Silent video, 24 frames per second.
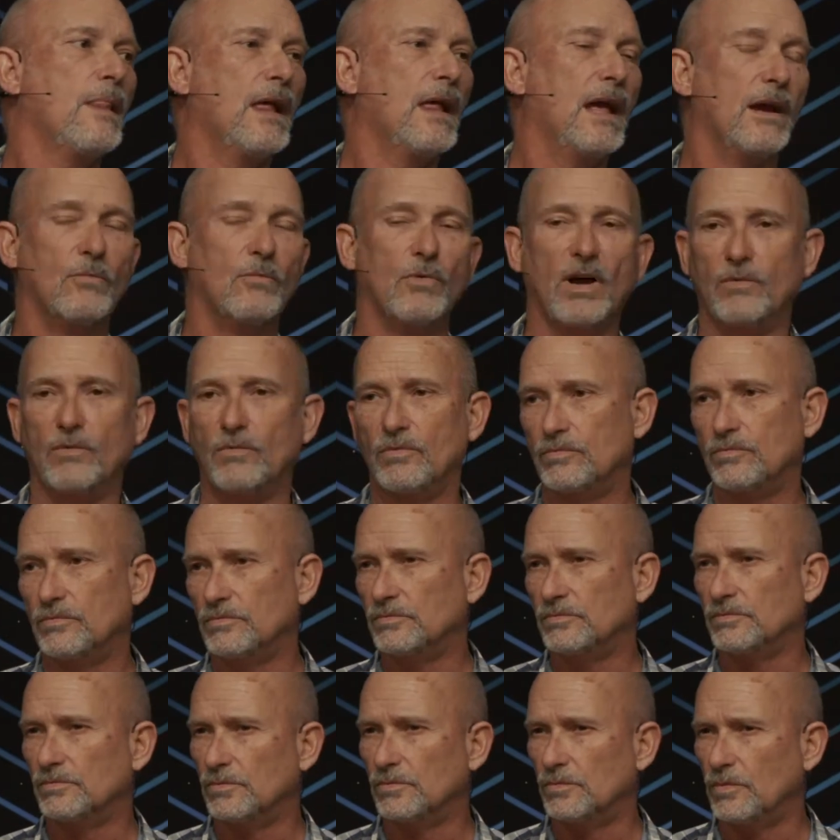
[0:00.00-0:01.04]
And what
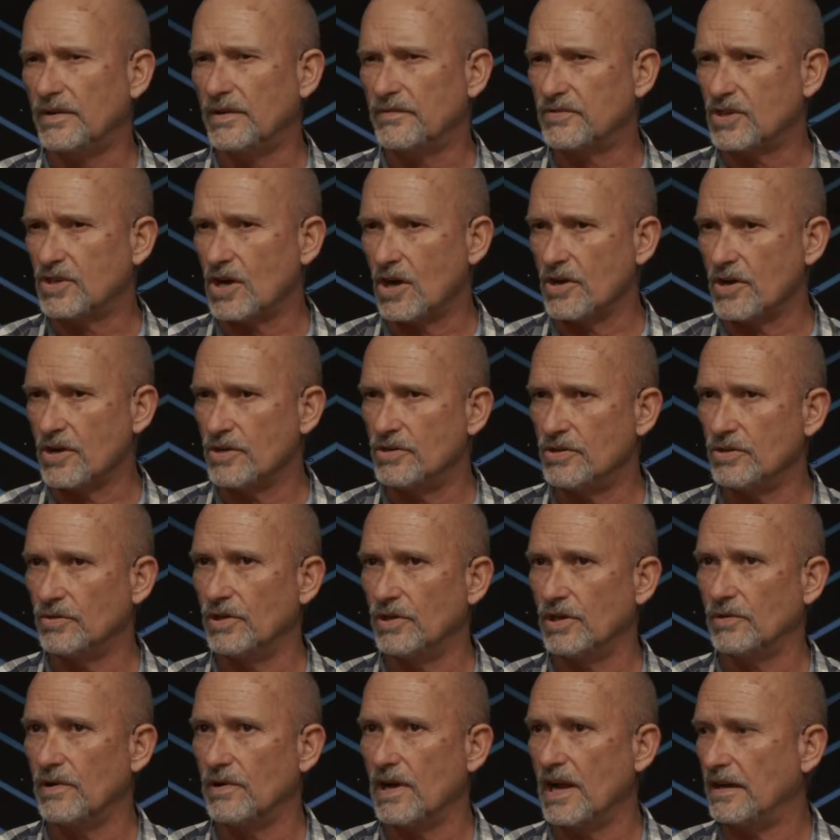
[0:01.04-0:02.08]
we've started
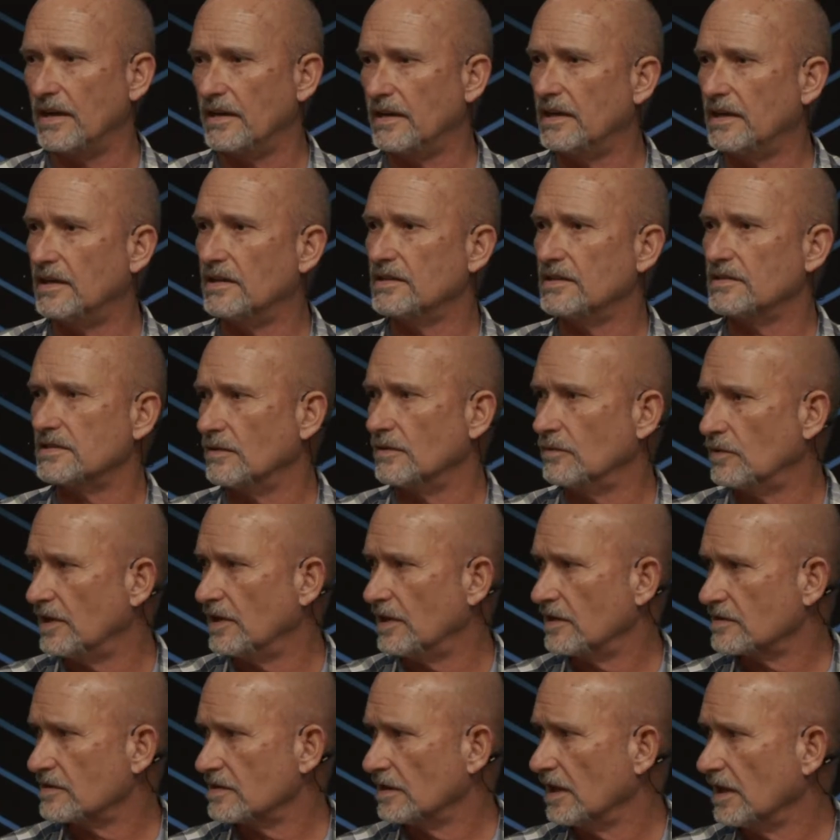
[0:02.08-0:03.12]
doing around here is that when
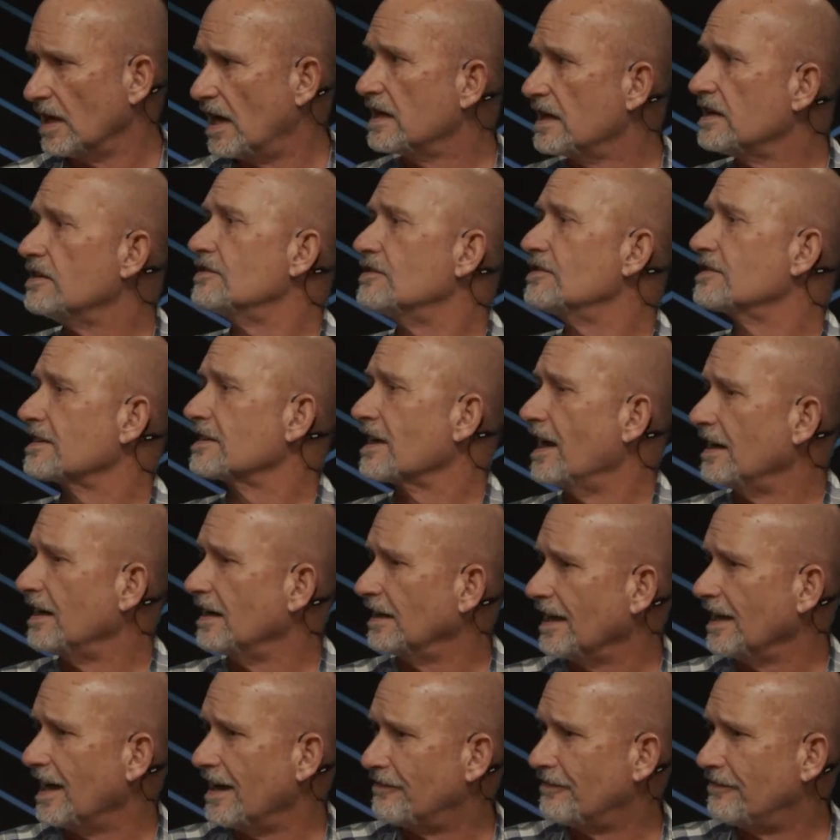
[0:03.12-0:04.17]
there's a lie, you just kind
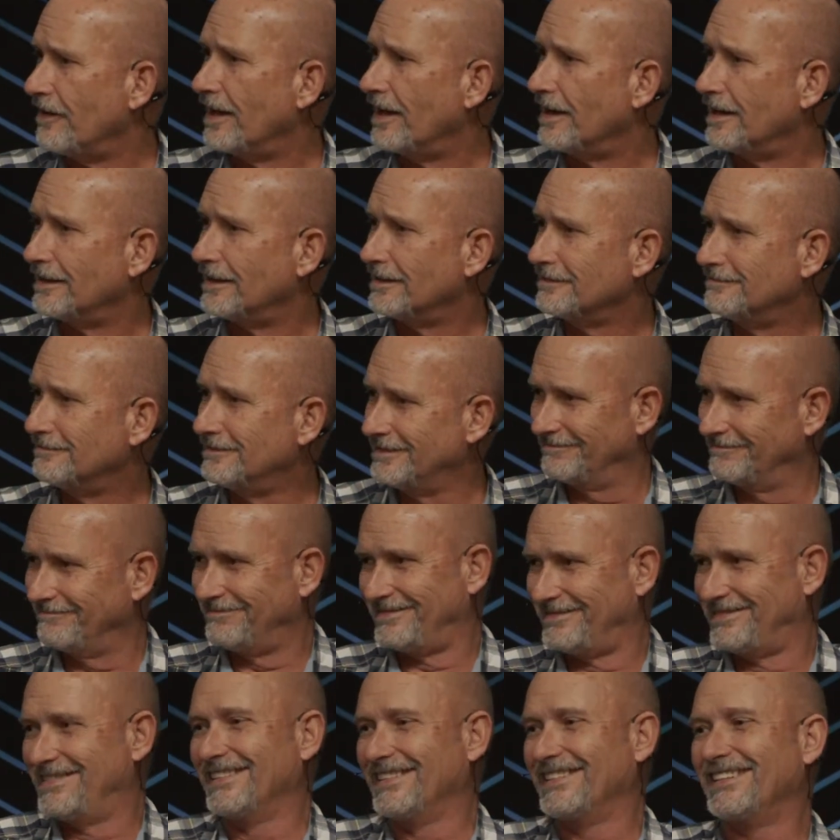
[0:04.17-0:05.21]
of laugh at it.
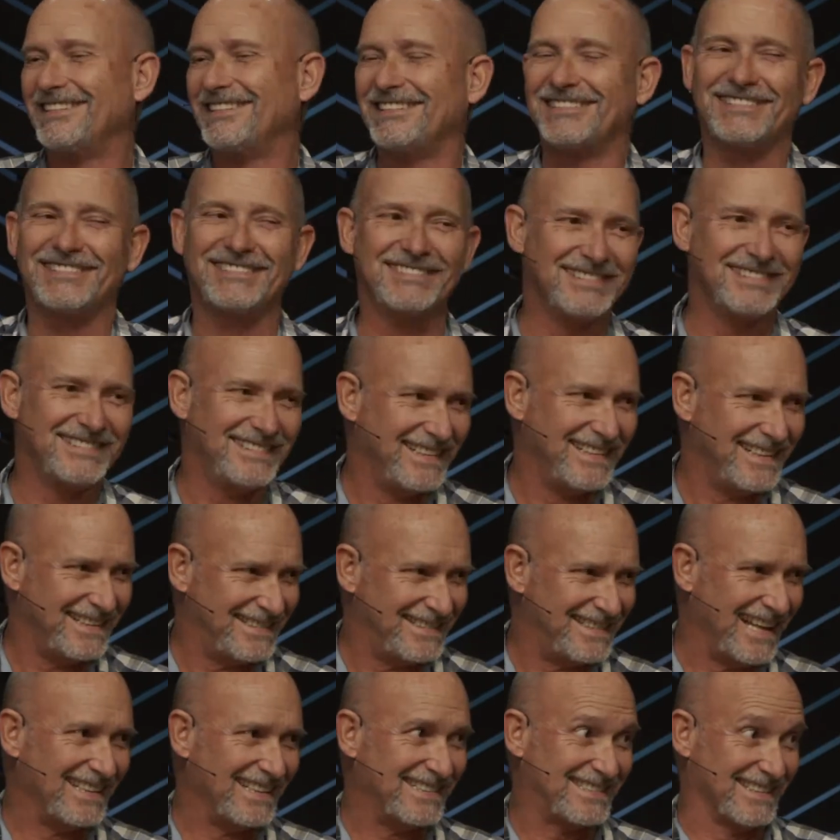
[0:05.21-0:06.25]

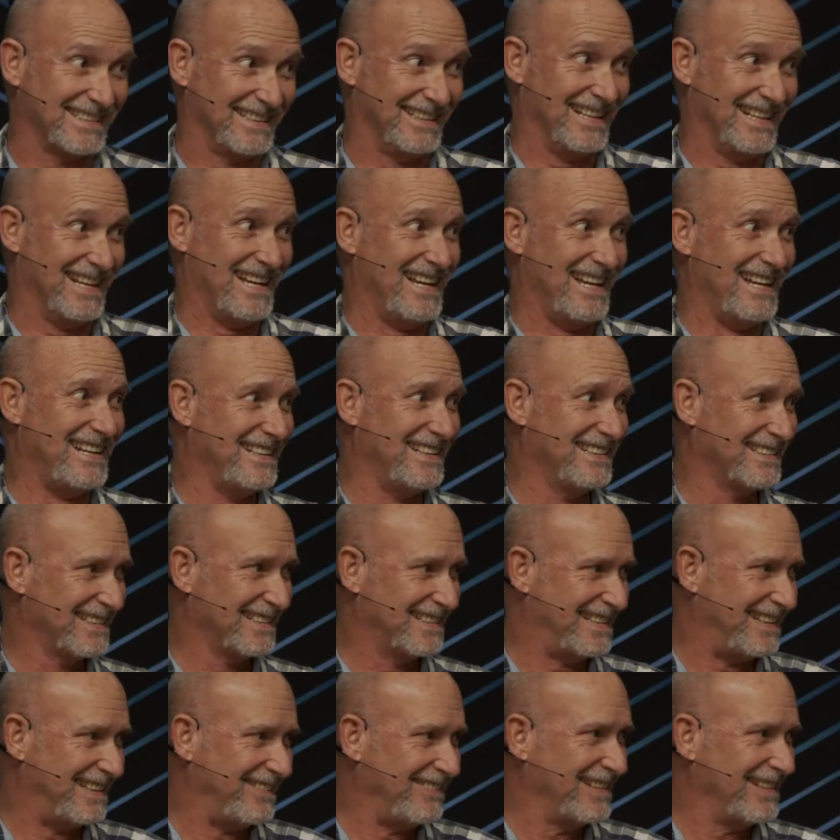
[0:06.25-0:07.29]
That's a lie.
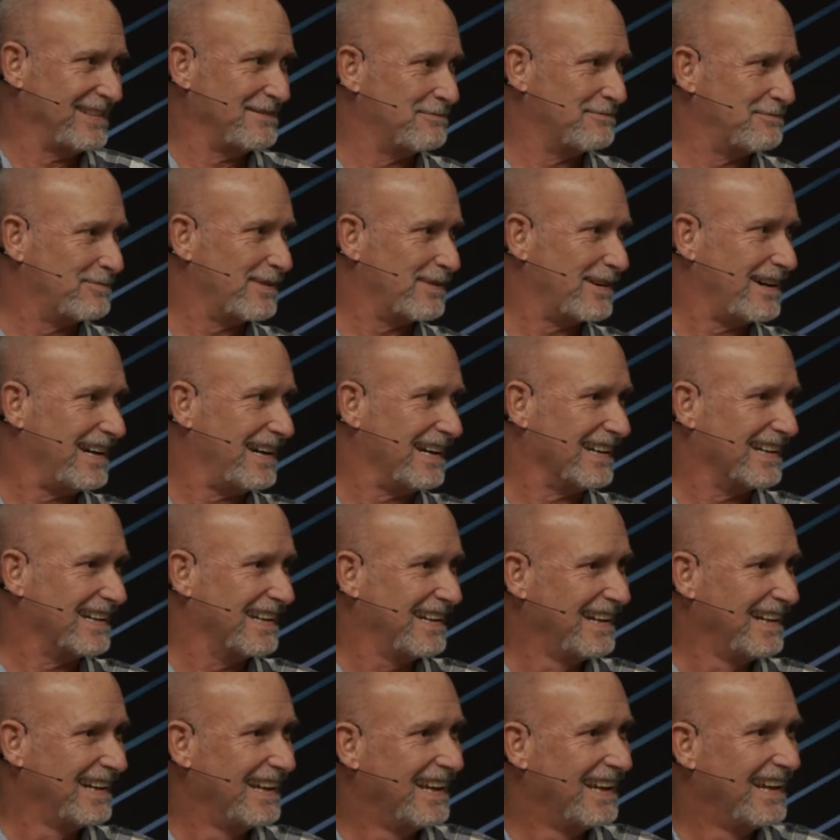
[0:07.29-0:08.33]
Give me a break.
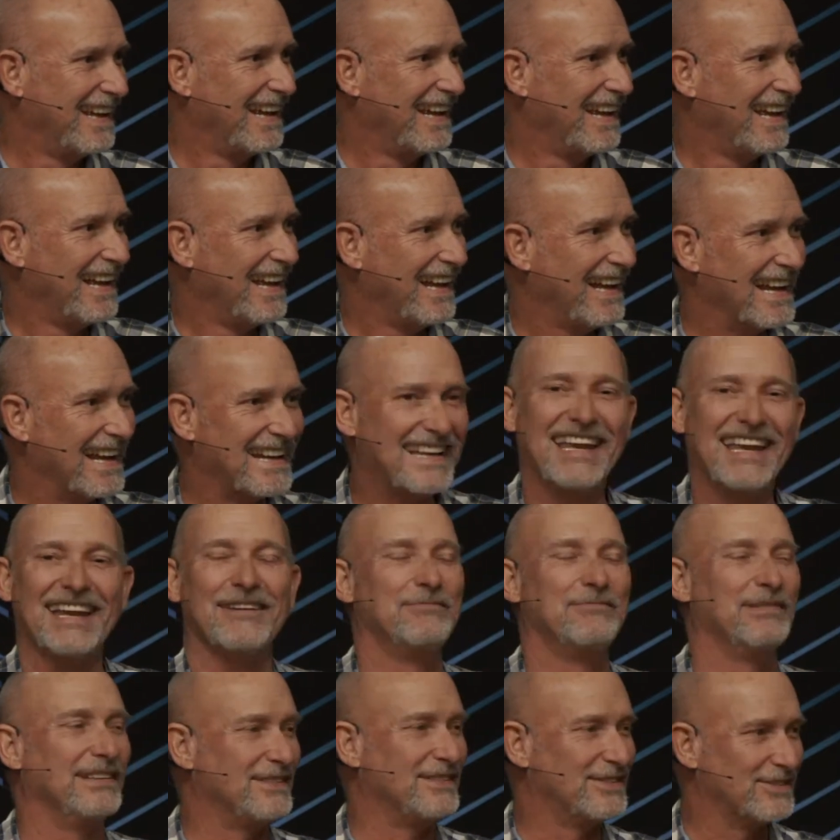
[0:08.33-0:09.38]
That
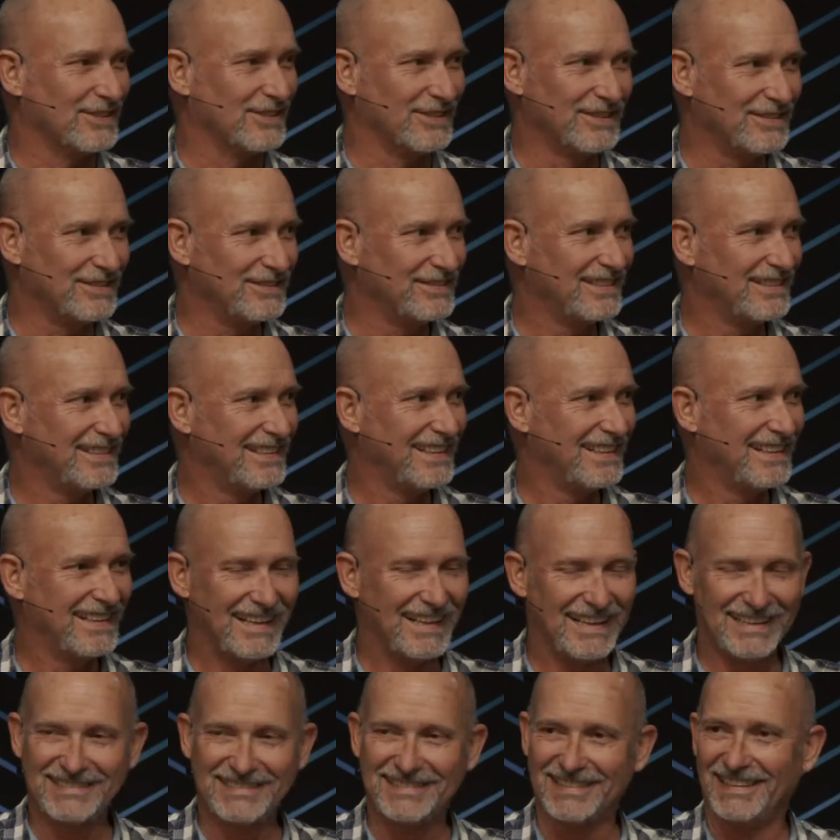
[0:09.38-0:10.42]
can't be true.
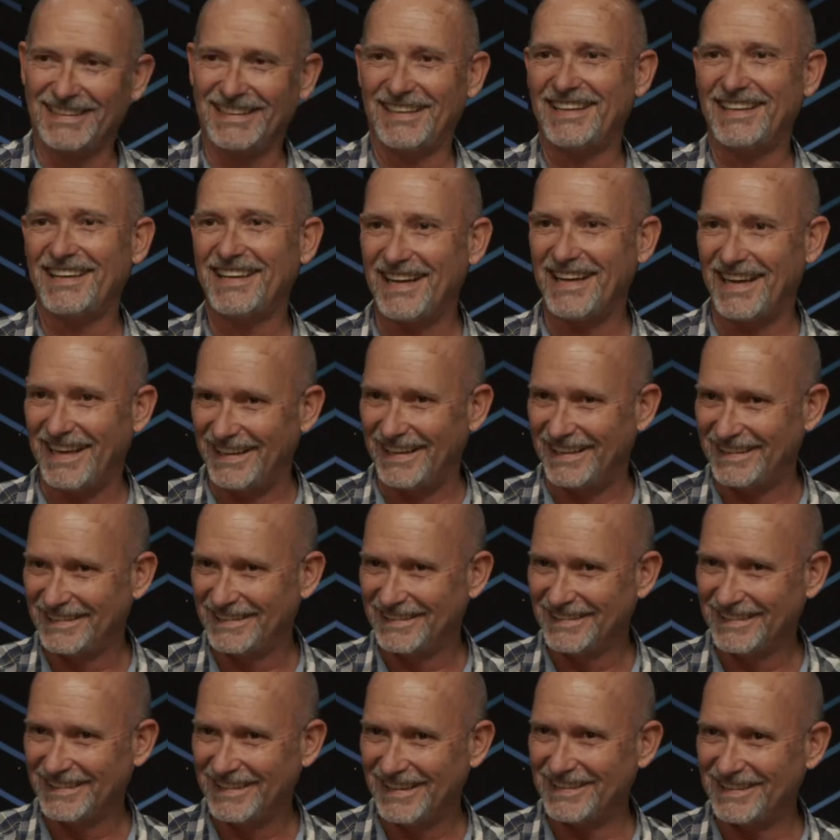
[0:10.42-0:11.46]
That's a lie.
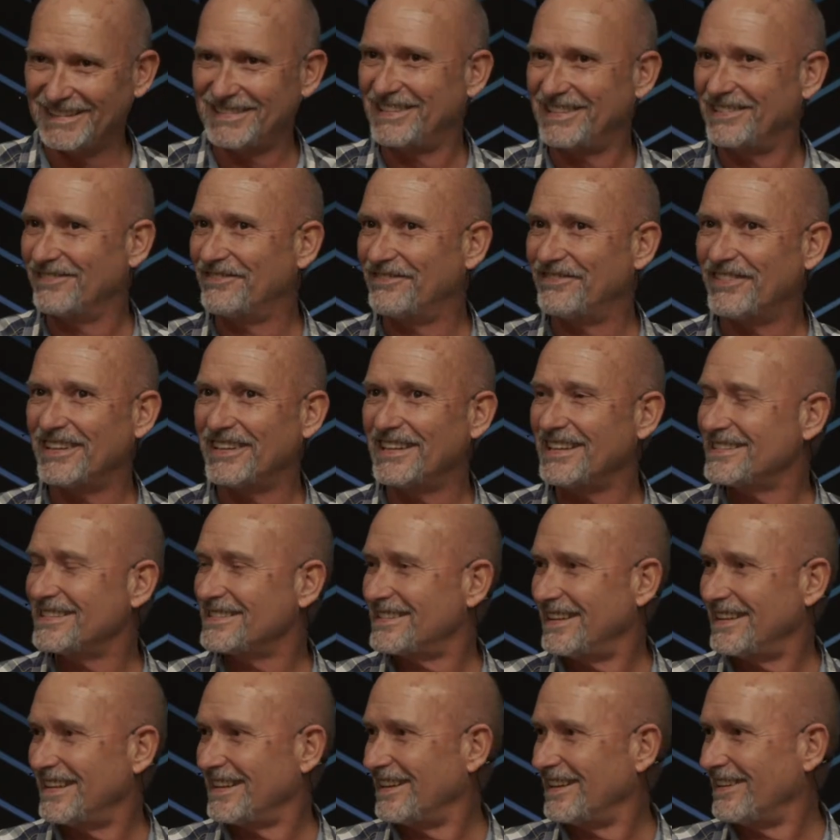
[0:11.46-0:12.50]
That's the
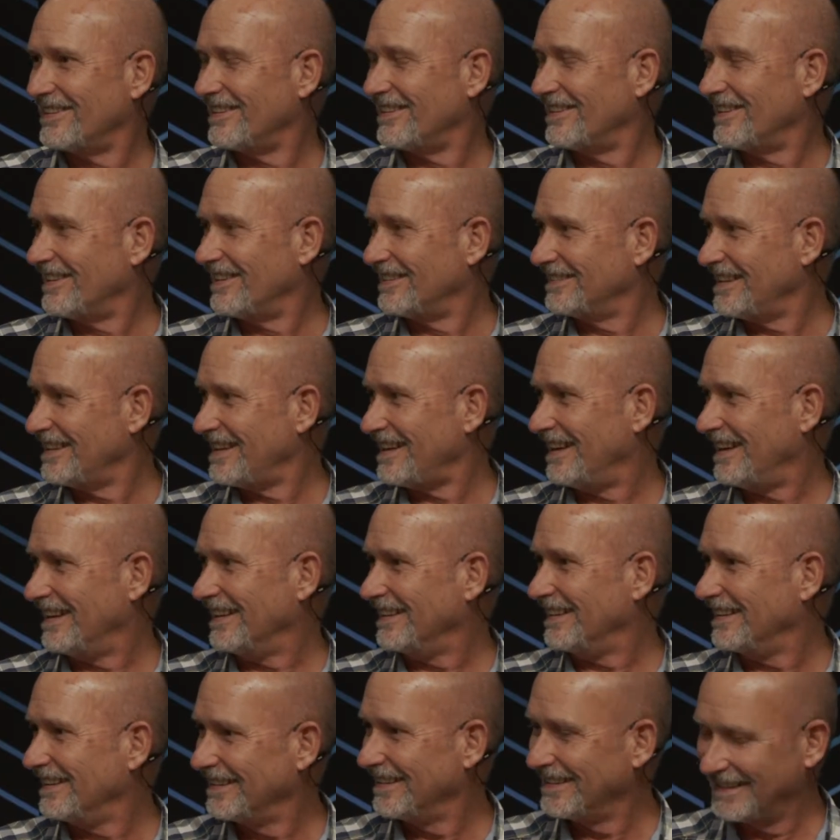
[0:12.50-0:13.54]
funniest thing I heard all day.